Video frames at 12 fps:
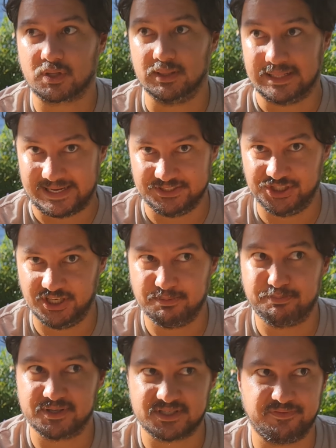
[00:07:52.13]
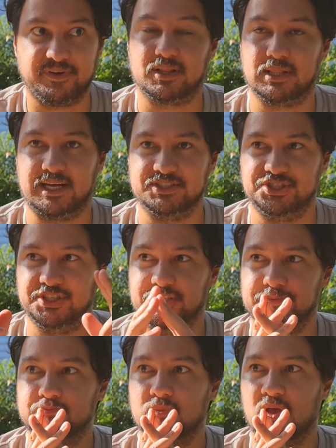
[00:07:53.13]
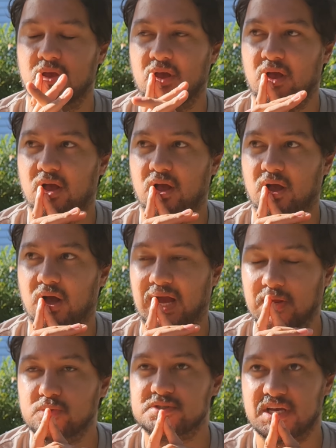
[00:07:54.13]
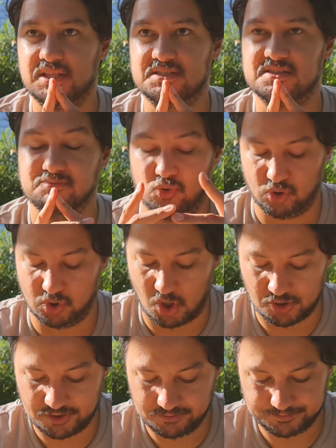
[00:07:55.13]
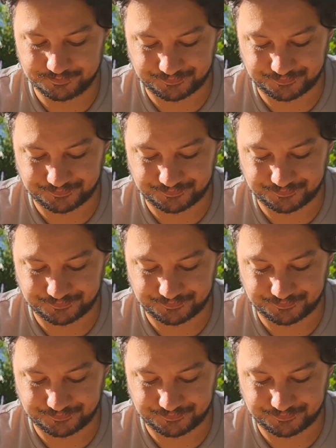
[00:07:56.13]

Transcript: lychee, Pacific lychee. I would say this is more longan.